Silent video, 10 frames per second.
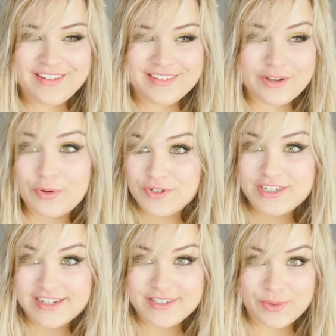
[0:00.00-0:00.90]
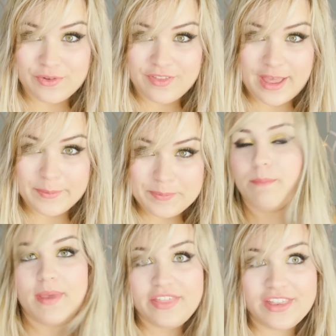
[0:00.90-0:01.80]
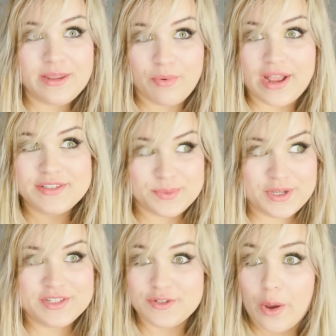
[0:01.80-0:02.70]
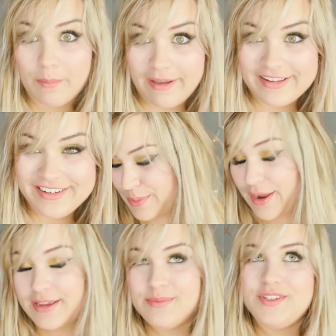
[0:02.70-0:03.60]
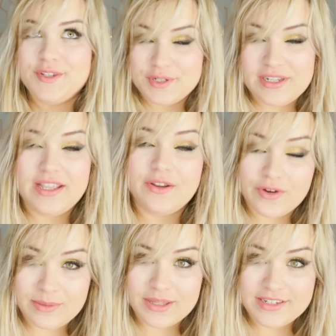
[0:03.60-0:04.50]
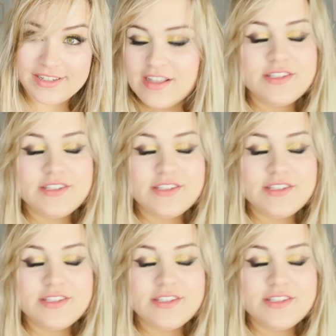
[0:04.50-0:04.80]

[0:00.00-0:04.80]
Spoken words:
contradicts all of that. Bethany Brand's words, not mine, but I am certainly in agreement.